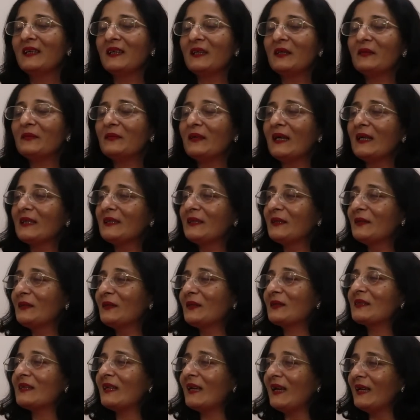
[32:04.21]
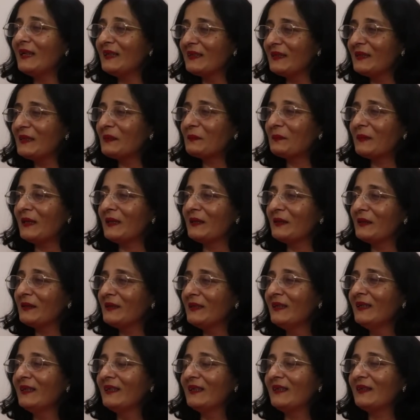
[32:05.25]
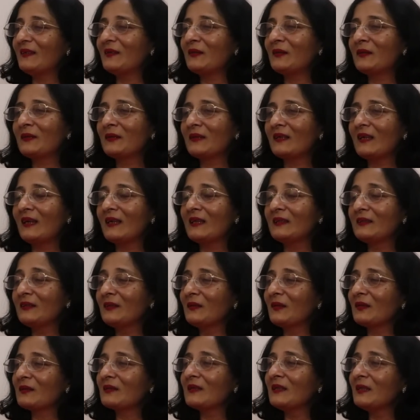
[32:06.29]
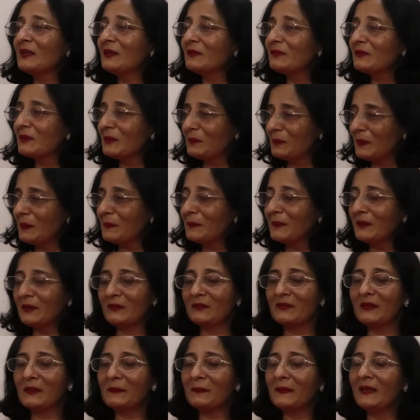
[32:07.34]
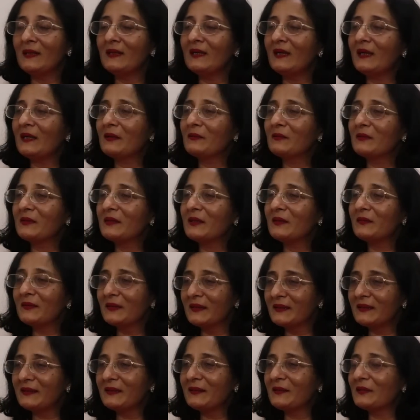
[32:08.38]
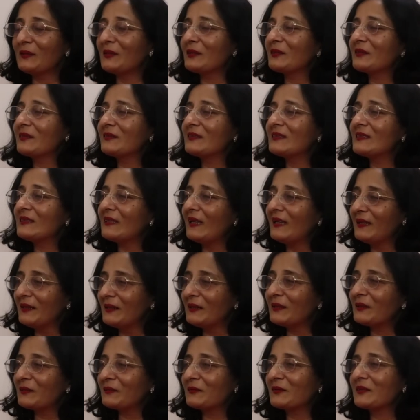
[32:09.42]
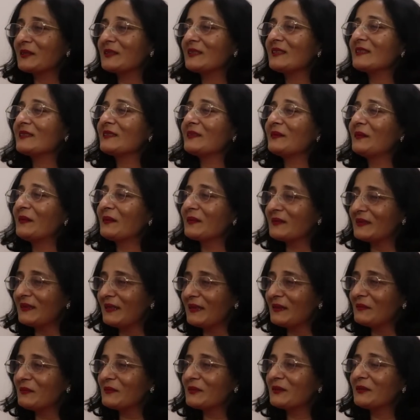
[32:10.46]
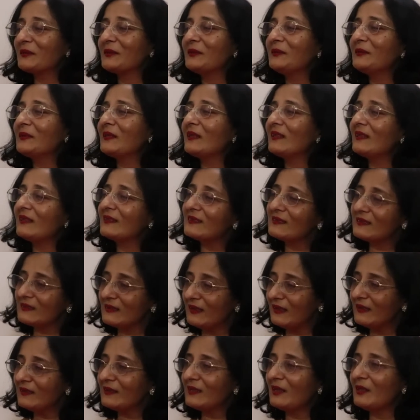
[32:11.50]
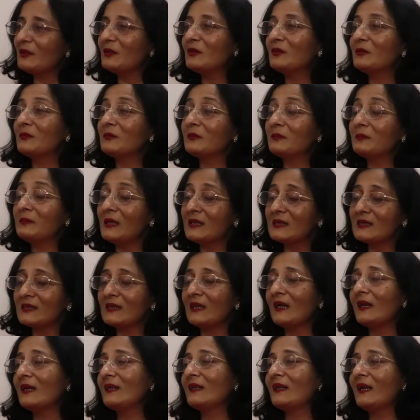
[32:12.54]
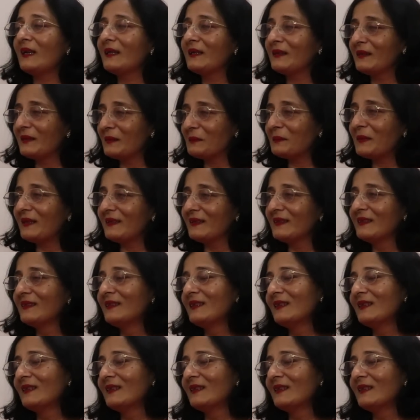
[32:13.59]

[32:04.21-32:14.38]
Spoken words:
If I did not like Nepal, or I did not love the people of Nepal, I would definitely not stay here for such a long time. So you can understand how much I like Nepal.